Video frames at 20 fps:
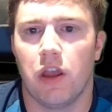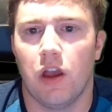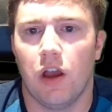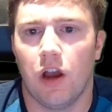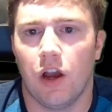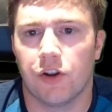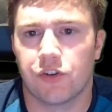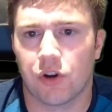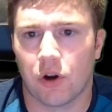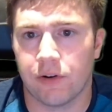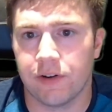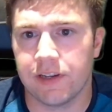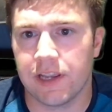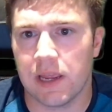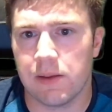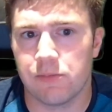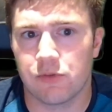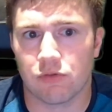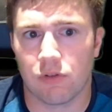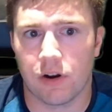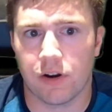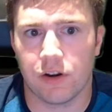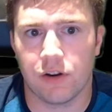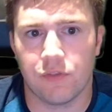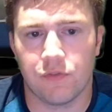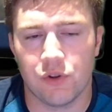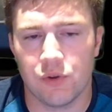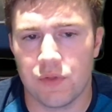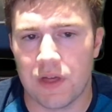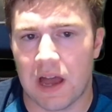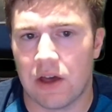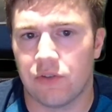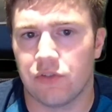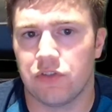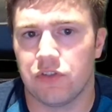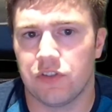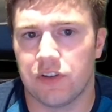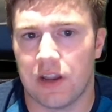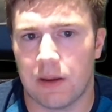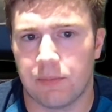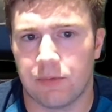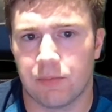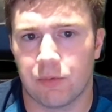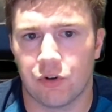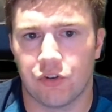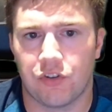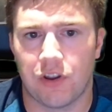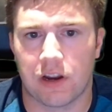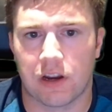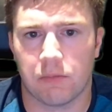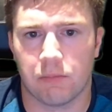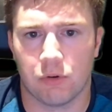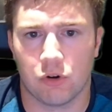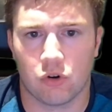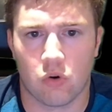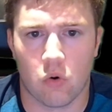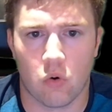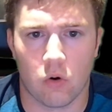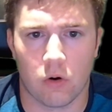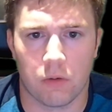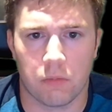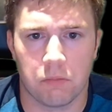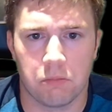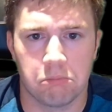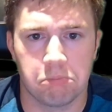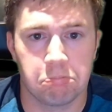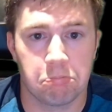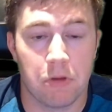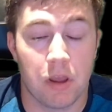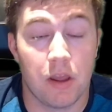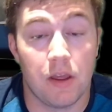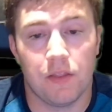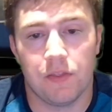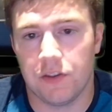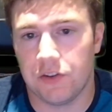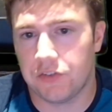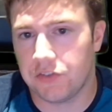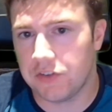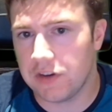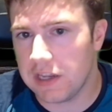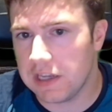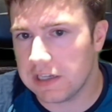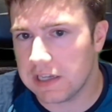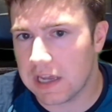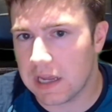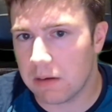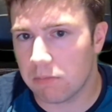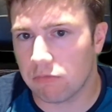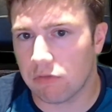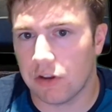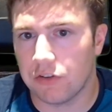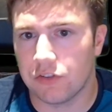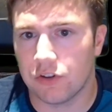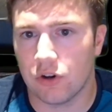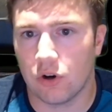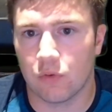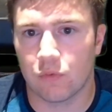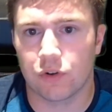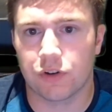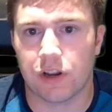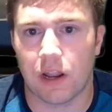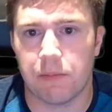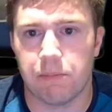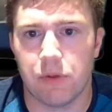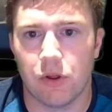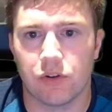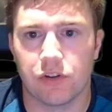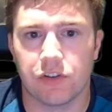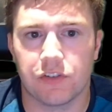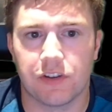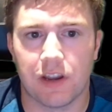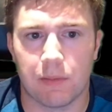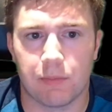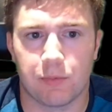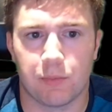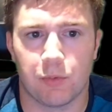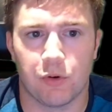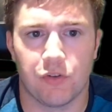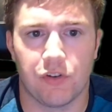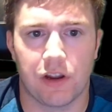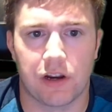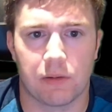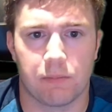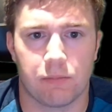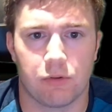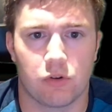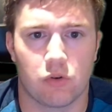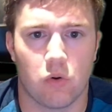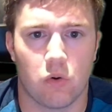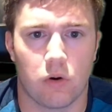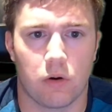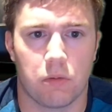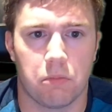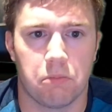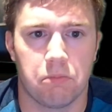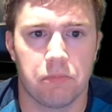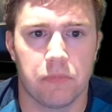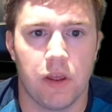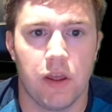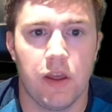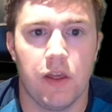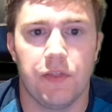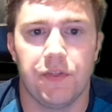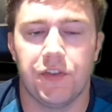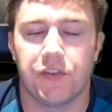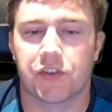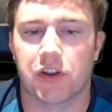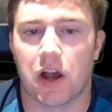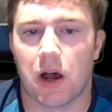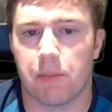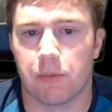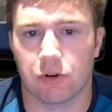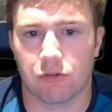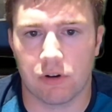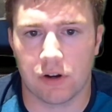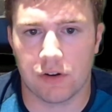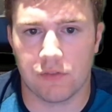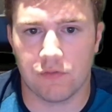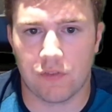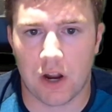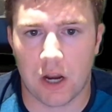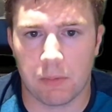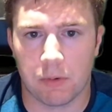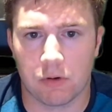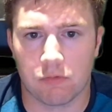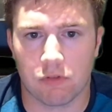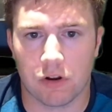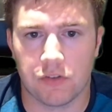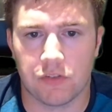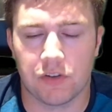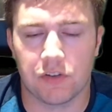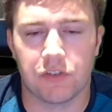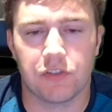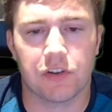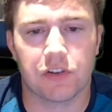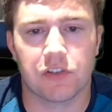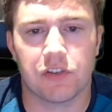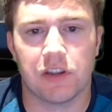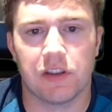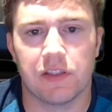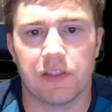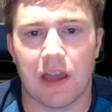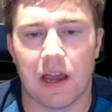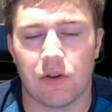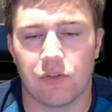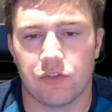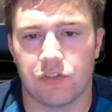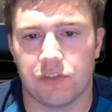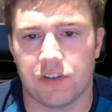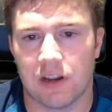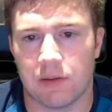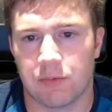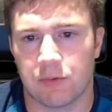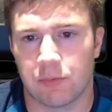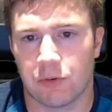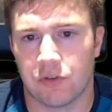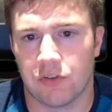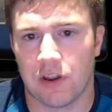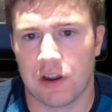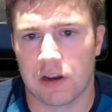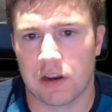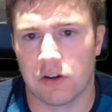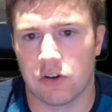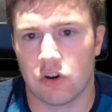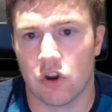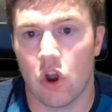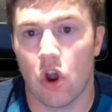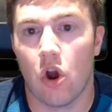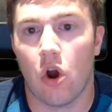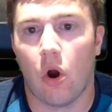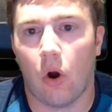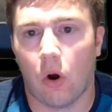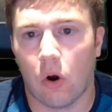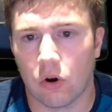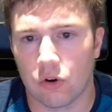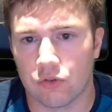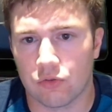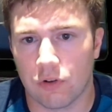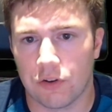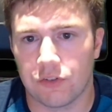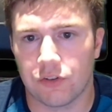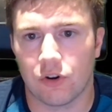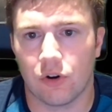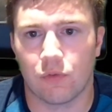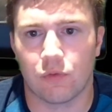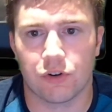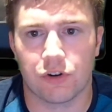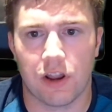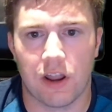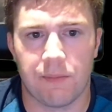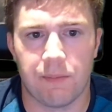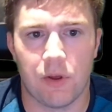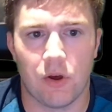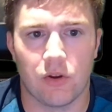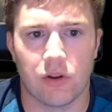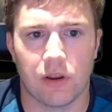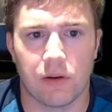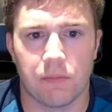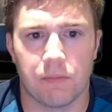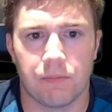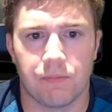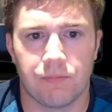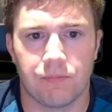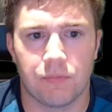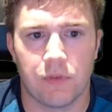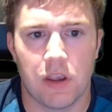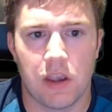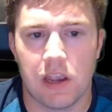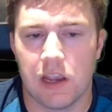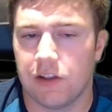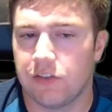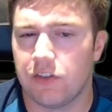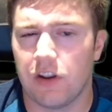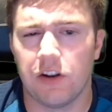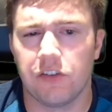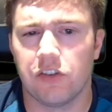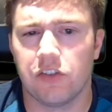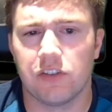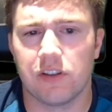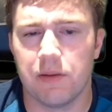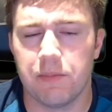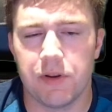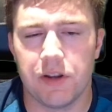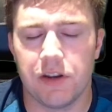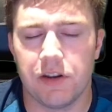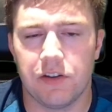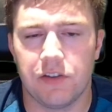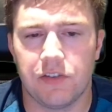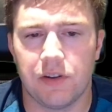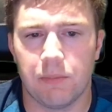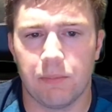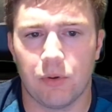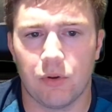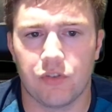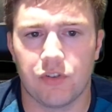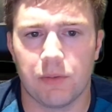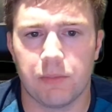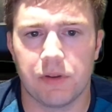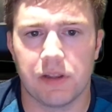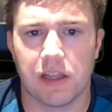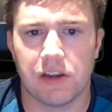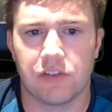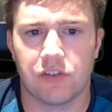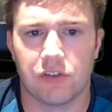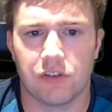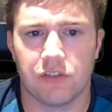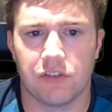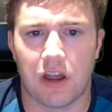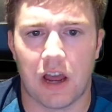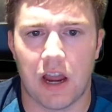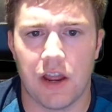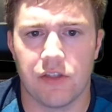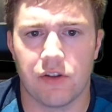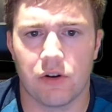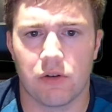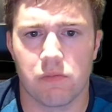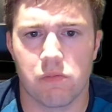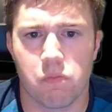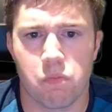Atari games run at a few thousand steps per second per core. This Snake game runs at over 10 million steps per second per core. This Common Grid environment runs at 16,000 steps per second. Ours runs at over 10 million. It's not just limited to simple simulations either.